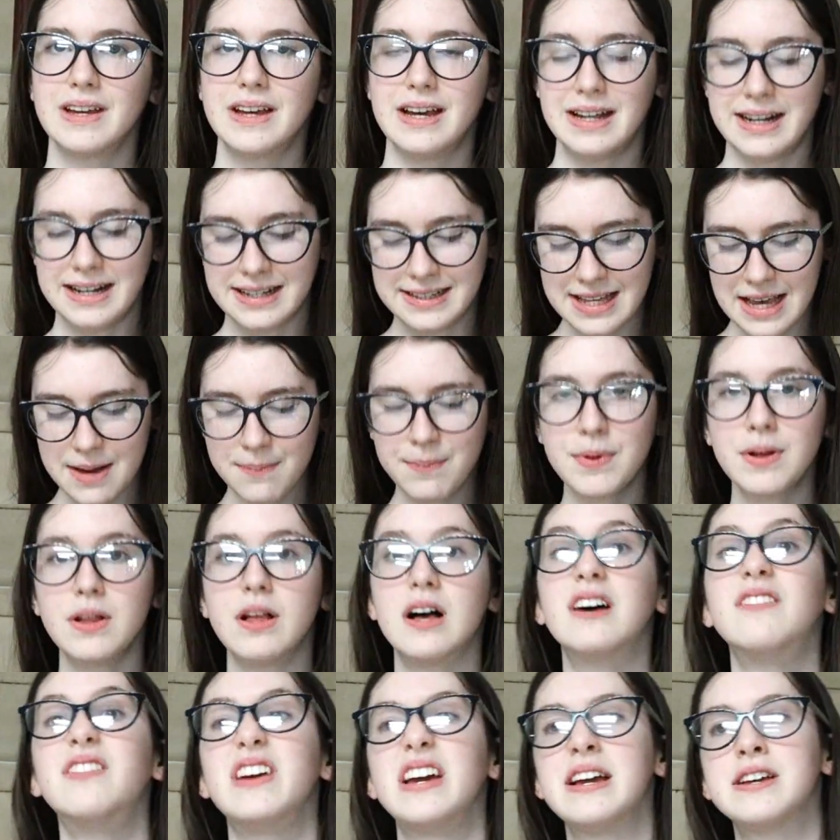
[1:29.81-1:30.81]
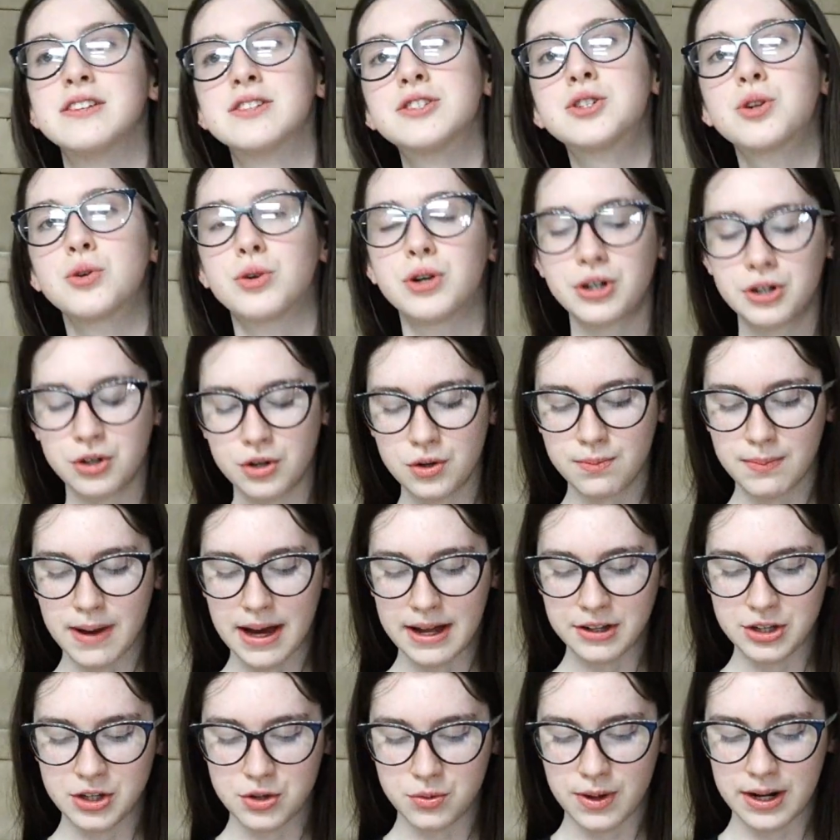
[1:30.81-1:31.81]
An example of a historical
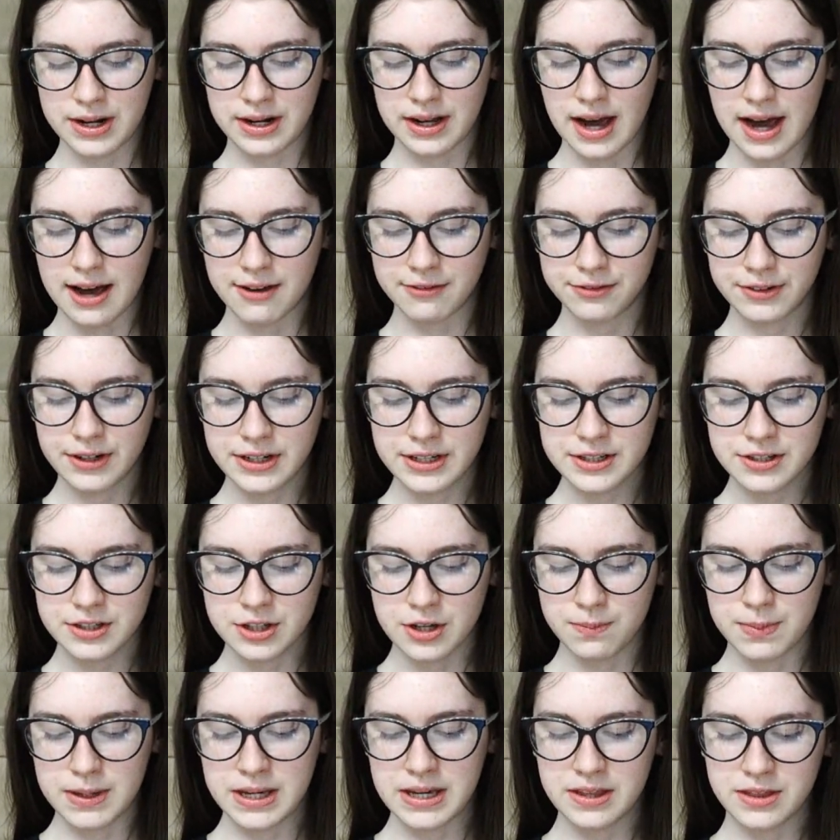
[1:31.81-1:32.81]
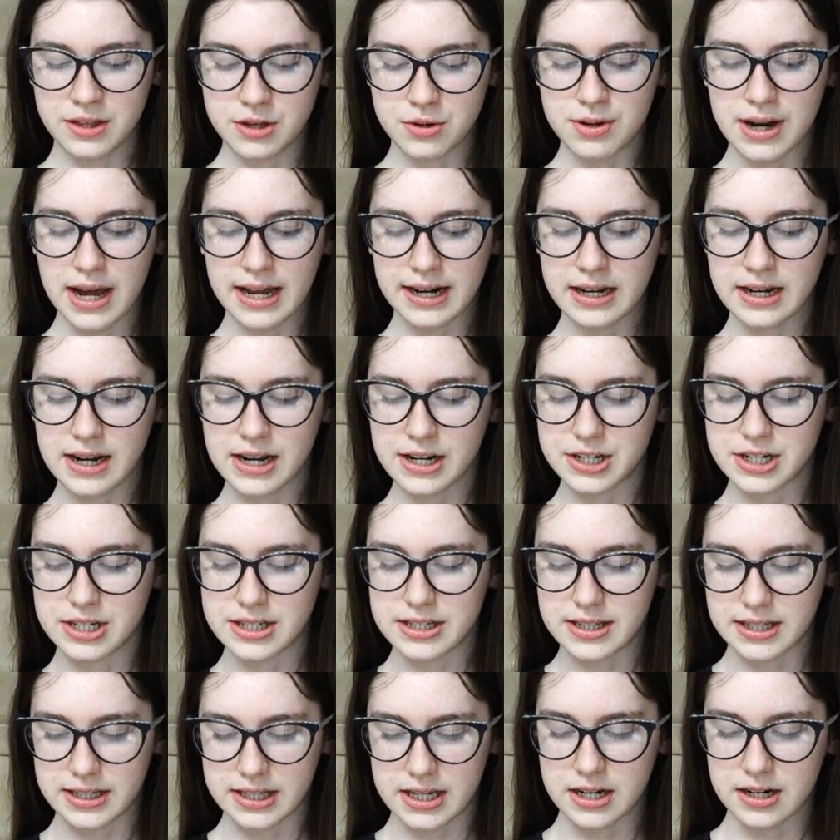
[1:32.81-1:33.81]
Model UN conference could be the United
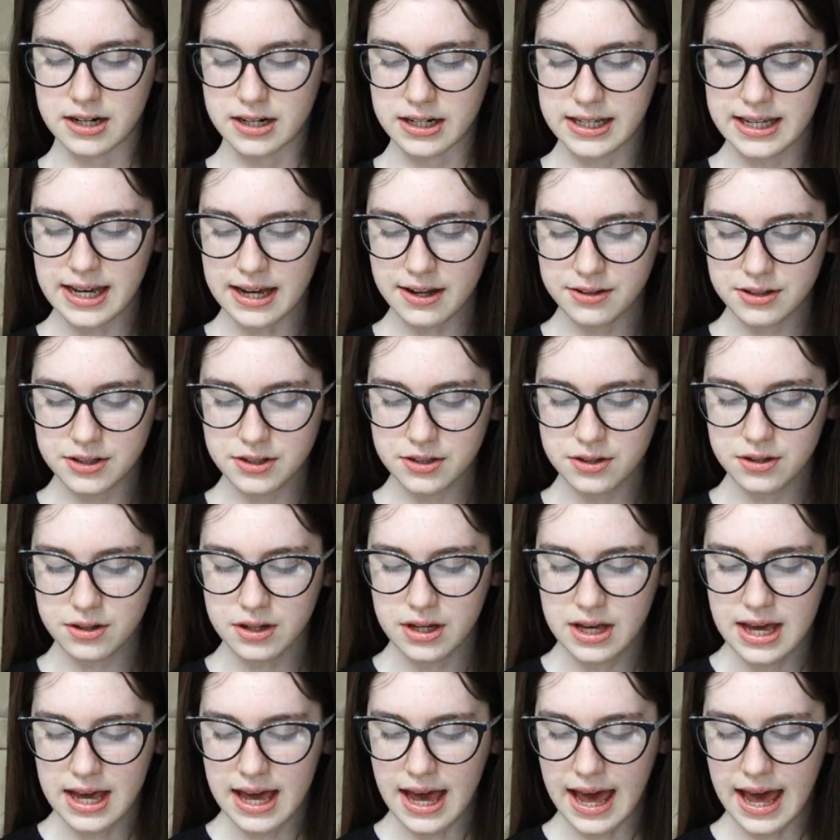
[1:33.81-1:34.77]
Nations Security Council,